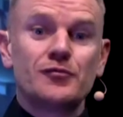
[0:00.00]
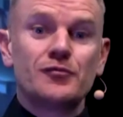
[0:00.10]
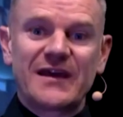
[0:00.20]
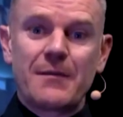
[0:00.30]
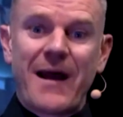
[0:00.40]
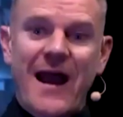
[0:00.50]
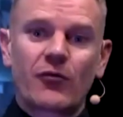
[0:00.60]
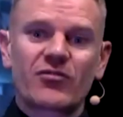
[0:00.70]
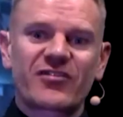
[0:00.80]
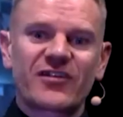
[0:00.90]
million
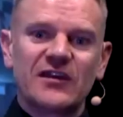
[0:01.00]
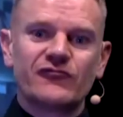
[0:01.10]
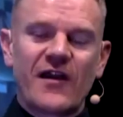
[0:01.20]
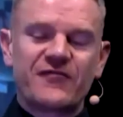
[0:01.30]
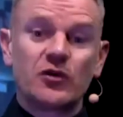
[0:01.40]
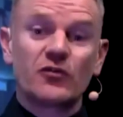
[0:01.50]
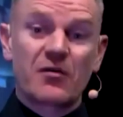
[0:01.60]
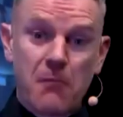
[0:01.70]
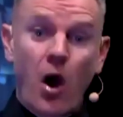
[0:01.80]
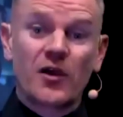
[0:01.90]
in revenue to
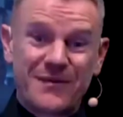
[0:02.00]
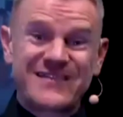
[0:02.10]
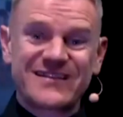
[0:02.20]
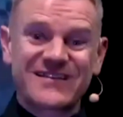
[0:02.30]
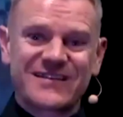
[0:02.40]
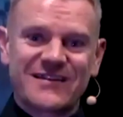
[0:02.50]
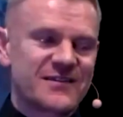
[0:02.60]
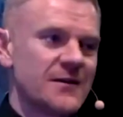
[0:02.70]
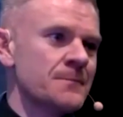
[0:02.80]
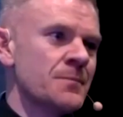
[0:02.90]
my businesses
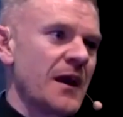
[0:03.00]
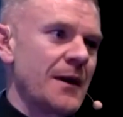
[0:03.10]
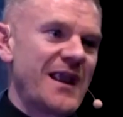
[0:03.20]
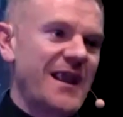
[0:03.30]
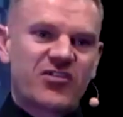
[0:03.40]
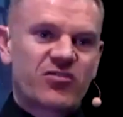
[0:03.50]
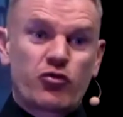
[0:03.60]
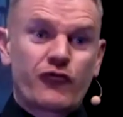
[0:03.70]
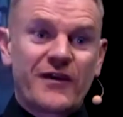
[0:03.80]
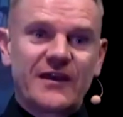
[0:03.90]
in the last
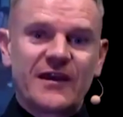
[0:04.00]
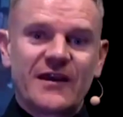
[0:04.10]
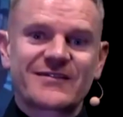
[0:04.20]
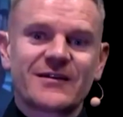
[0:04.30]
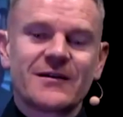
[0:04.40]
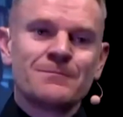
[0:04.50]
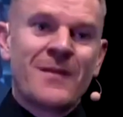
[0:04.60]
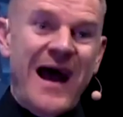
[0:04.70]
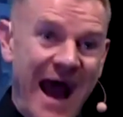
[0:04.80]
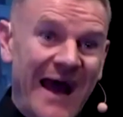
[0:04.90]
3 years.
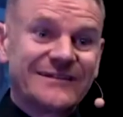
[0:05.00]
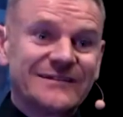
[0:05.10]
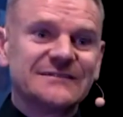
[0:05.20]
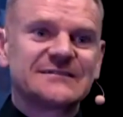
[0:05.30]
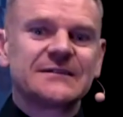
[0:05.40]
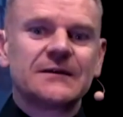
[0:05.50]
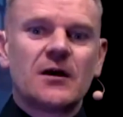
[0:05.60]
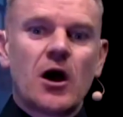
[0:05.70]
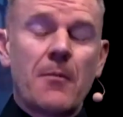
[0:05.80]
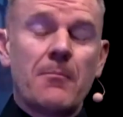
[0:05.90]
And
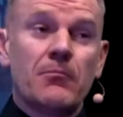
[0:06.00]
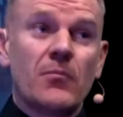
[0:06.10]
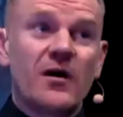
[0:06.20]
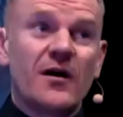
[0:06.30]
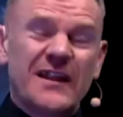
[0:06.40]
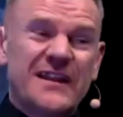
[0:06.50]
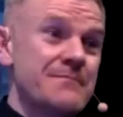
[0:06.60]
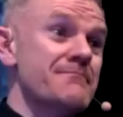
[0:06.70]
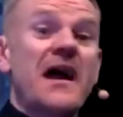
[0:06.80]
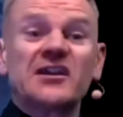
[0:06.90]
an
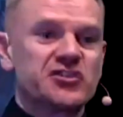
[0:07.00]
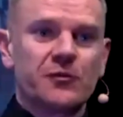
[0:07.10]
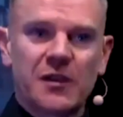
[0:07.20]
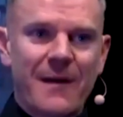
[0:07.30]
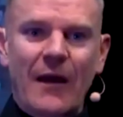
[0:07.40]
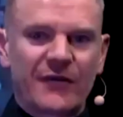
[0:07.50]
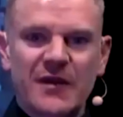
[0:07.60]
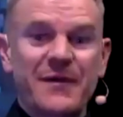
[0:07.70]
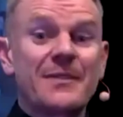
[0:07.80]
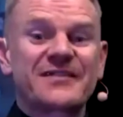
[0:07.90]
immeasurable amount. It'd
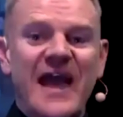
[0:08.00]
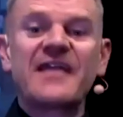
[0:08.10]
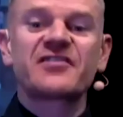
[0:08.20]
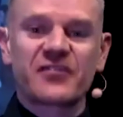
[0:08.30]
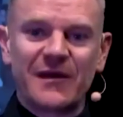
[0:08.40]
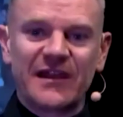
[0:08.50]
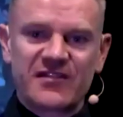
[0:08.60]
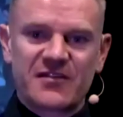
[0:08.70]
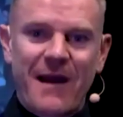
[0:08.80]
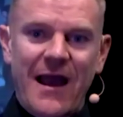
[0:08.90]
be in the tens of
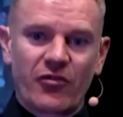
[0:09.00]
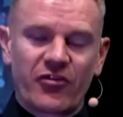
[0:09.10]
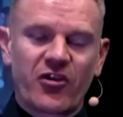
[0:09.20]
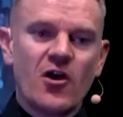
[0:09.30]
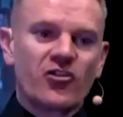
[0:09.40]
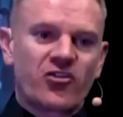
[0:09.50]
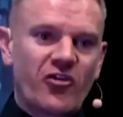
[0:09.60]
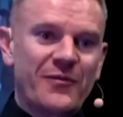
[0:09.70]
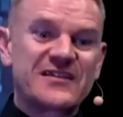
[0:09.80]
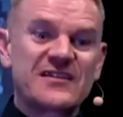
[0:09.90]
millions of pounds to the
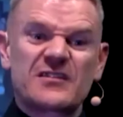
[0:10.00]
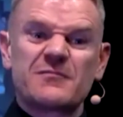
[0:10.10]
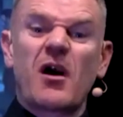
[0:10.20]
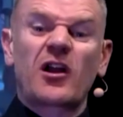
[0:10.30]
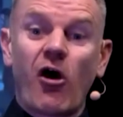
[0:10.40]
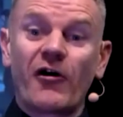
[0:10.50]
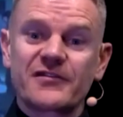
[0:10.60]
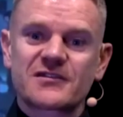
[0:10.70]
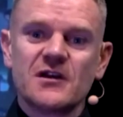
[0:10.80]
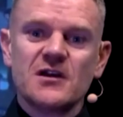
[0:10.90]
businesses of my
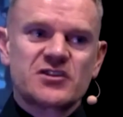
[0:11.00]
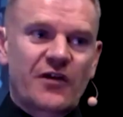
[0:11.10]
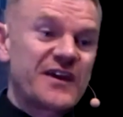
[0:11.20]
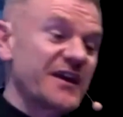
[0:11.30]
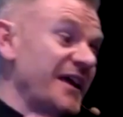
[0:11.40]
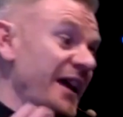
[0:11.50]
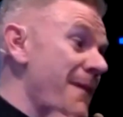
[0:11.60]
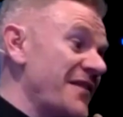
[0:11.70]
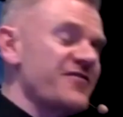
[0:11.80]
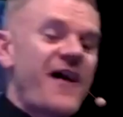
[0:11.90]
clients. So I think you get
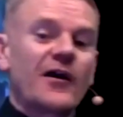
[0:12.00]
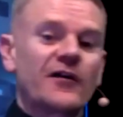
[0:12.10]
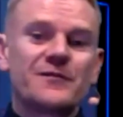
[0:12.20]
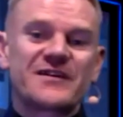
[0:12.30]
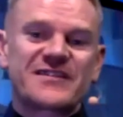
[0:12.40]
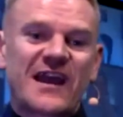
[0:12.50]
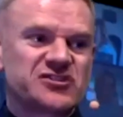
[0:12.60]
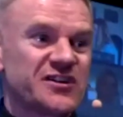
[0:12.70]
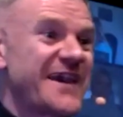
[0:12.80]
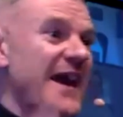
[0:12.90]
immense value from this
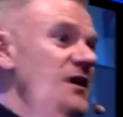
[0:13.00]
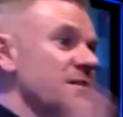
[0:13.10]
section. Get your